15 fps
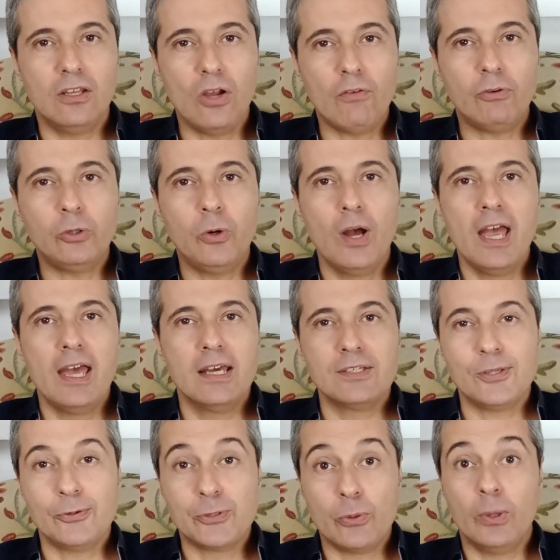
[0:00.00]
The novel
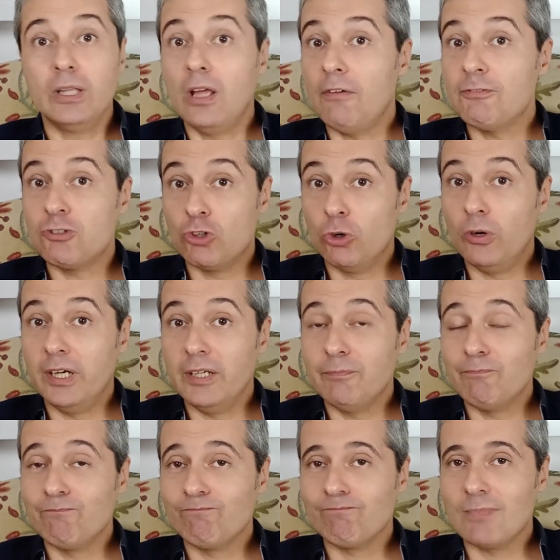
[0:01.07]
is also a love
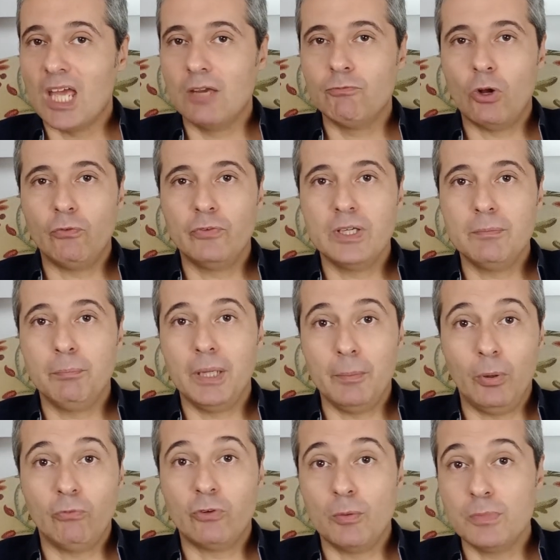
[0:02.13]
story involving
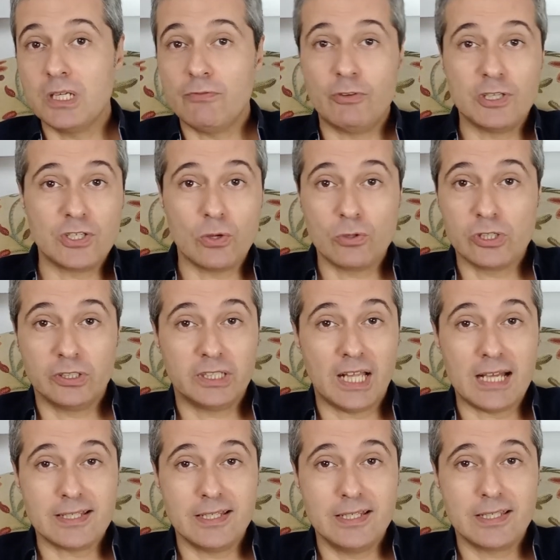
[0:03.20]
people from different social
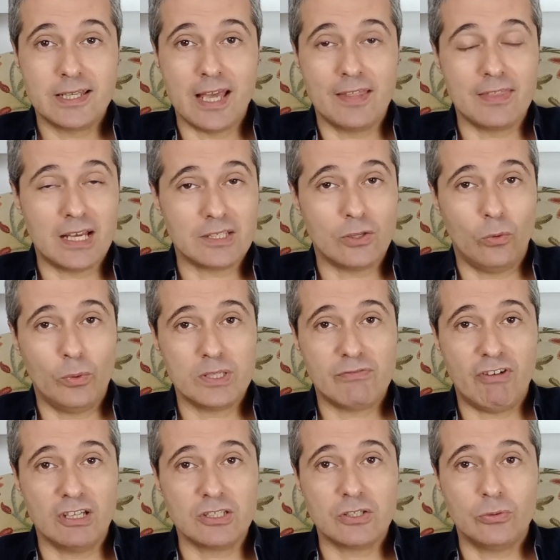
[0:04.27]
classes and that's
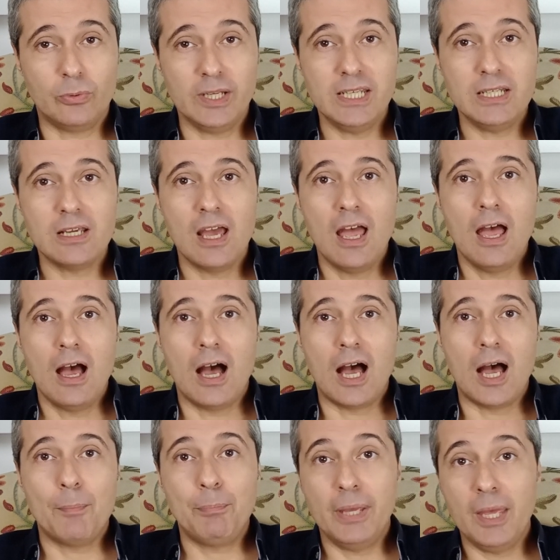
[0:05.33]
always fun to read.
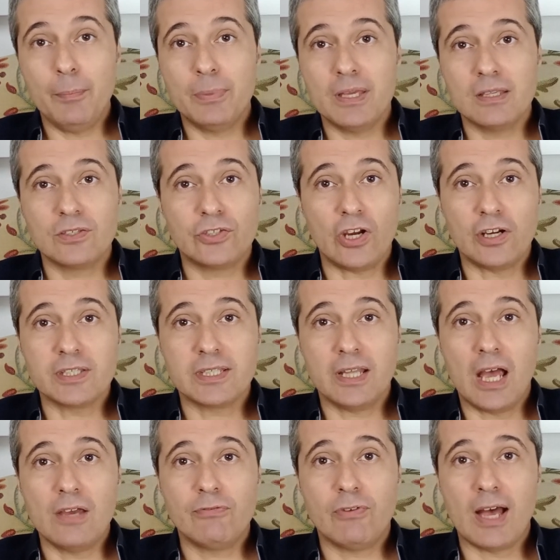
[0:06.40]
Uh, Pip starts
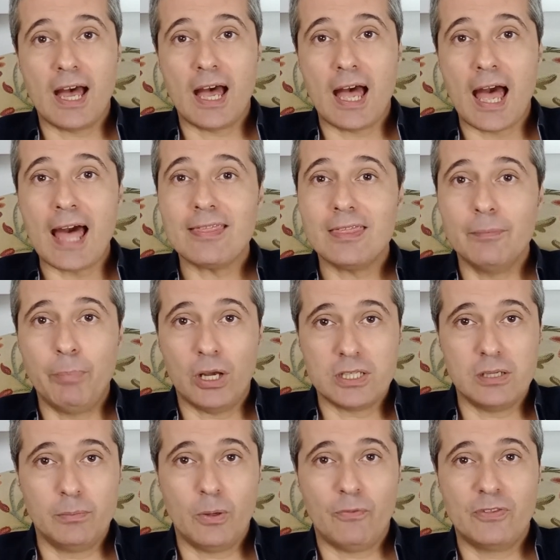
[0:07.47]
life at the
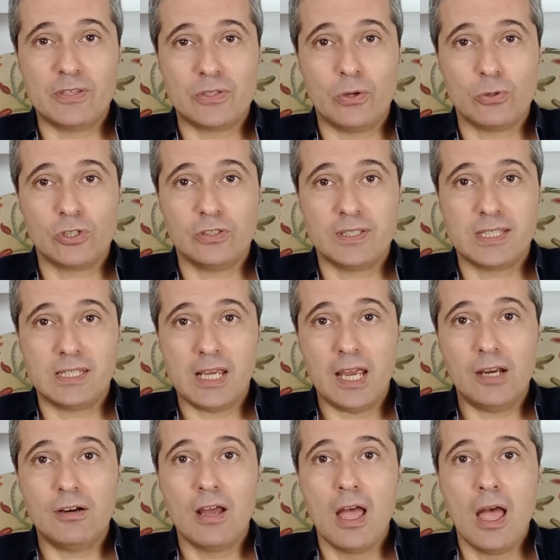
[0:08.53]
bottom of the social
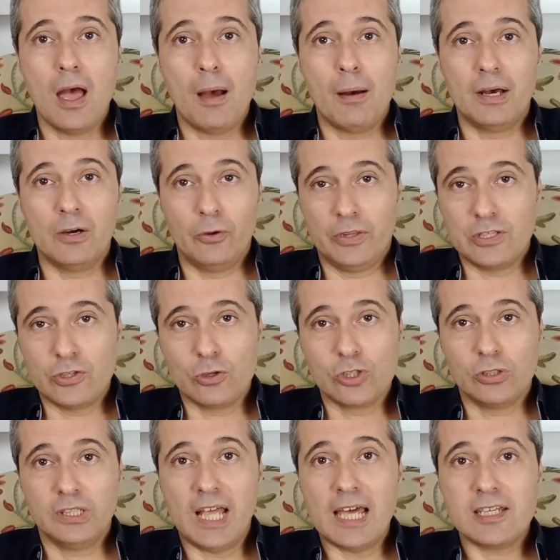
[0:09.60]
stair or the
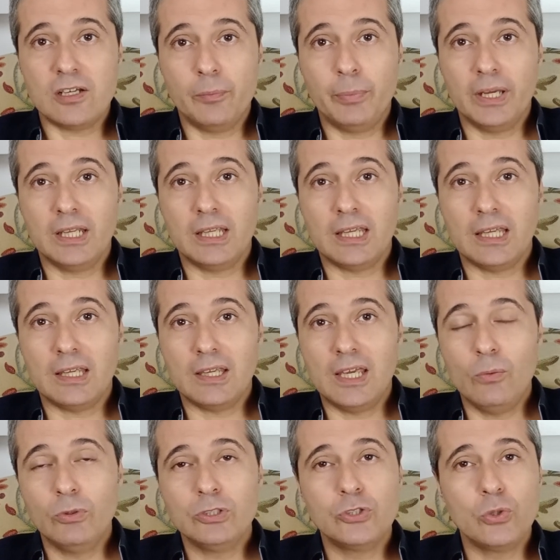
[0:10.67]
social ladder, but
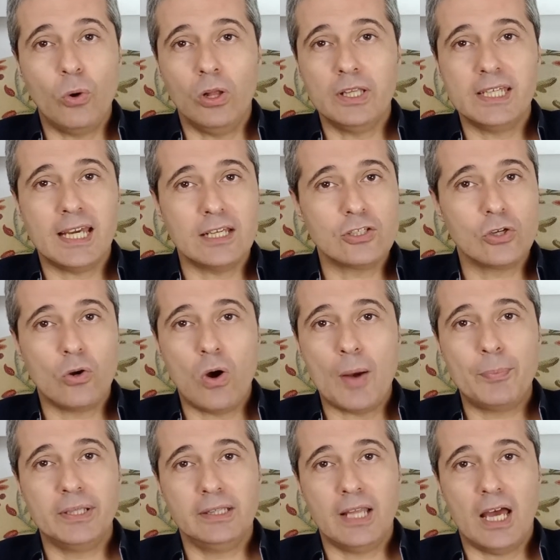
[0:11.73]
he will do all he can to go
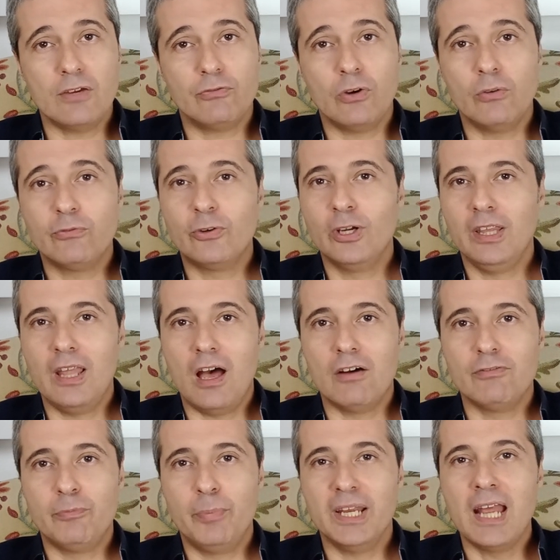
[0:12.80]
up in life for
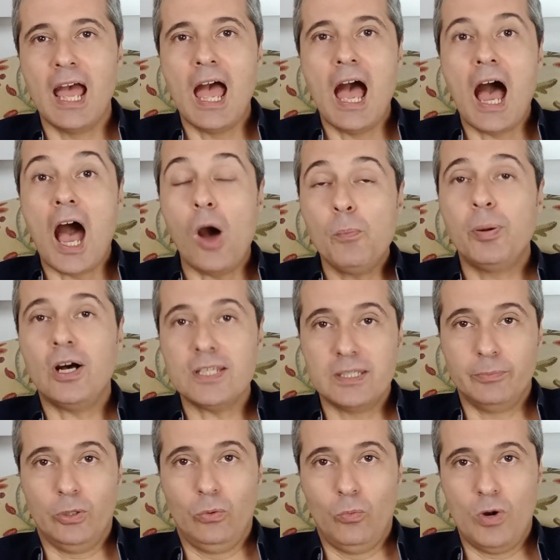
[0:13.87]
love. But how
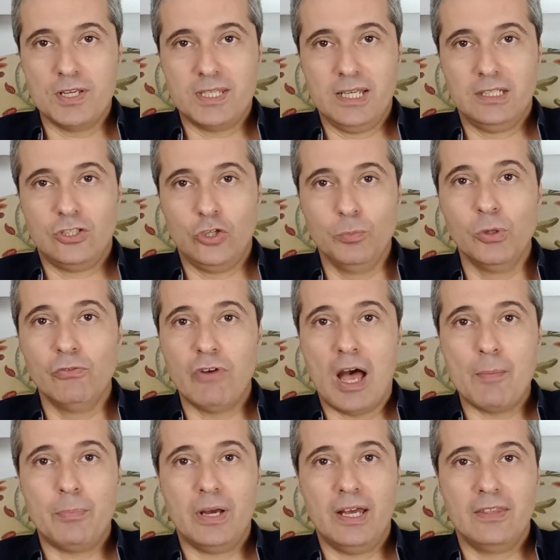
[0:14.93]
possible was it to move
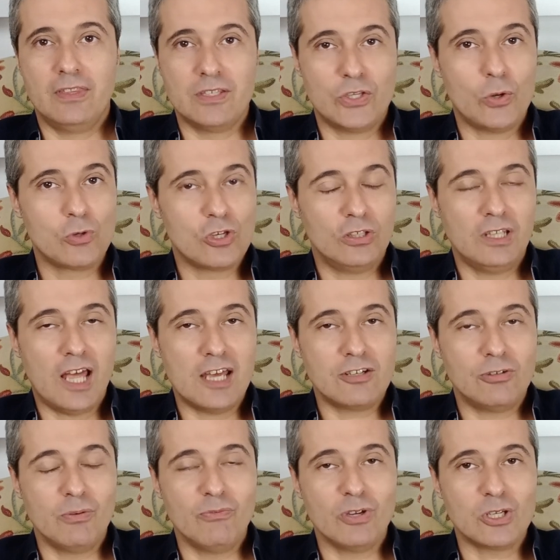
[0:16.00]
up the social
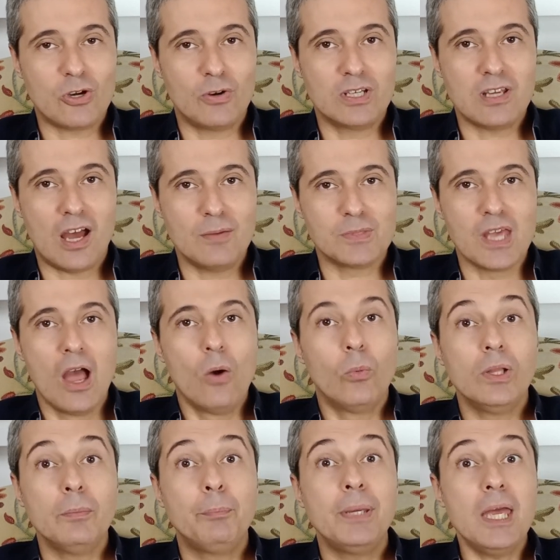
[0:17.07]
ladder in Victorian times?
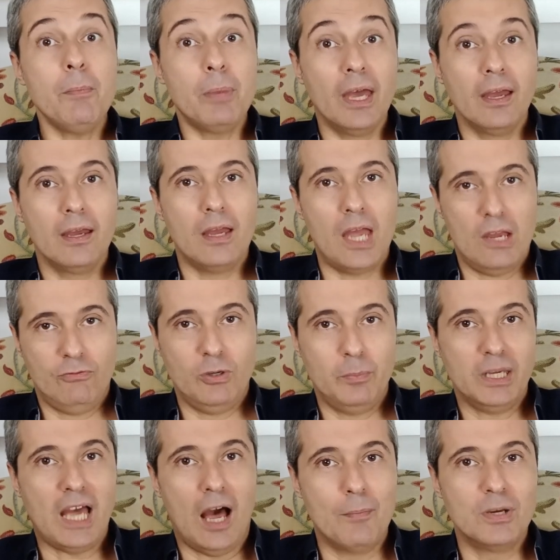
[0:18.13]
Will Pip ever
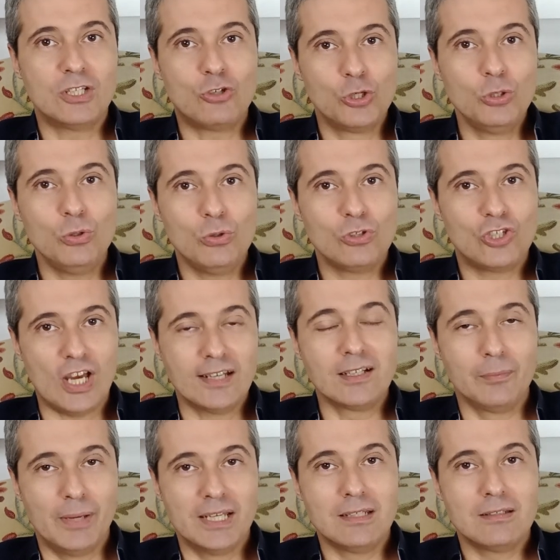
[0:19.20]
become a true
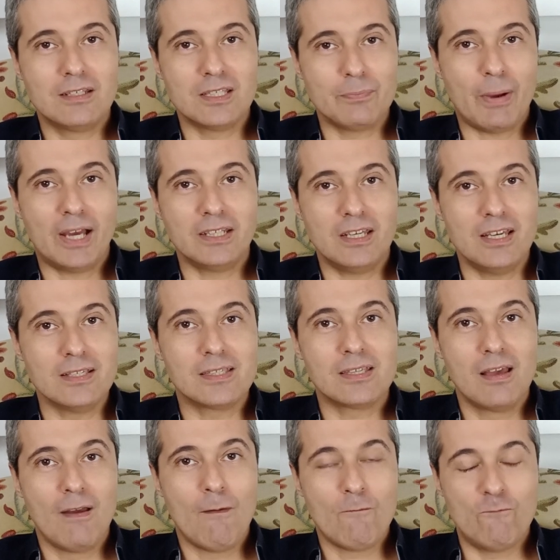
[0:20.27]
gentleman despite his
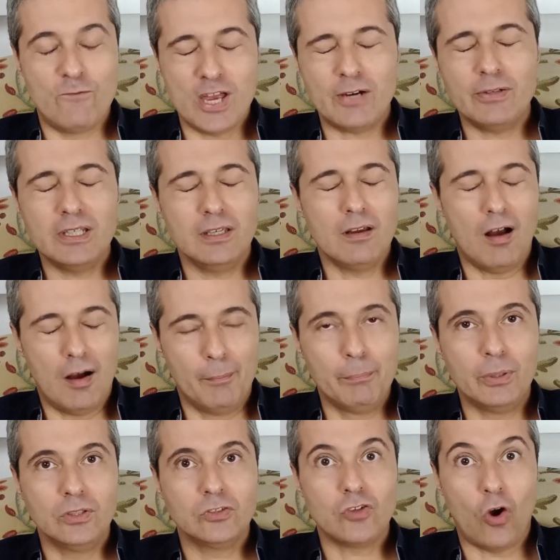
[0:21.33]
very
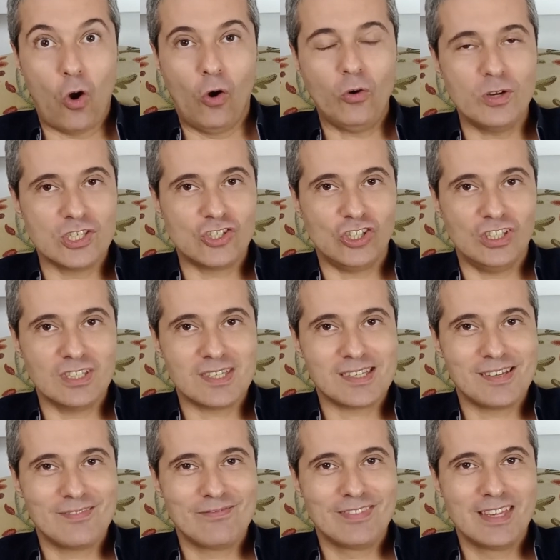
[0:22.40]
humbled
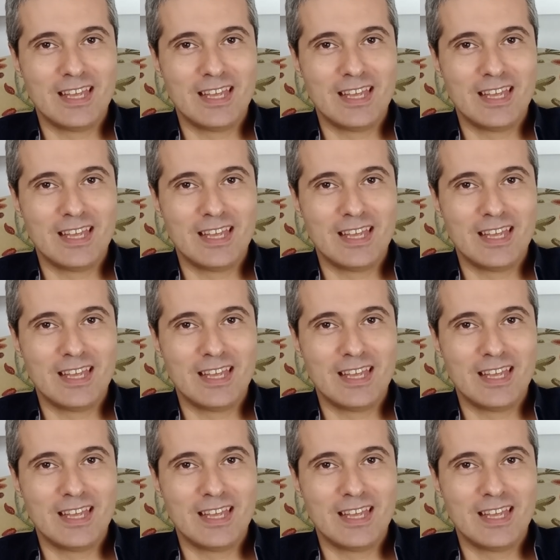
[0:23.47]
origins?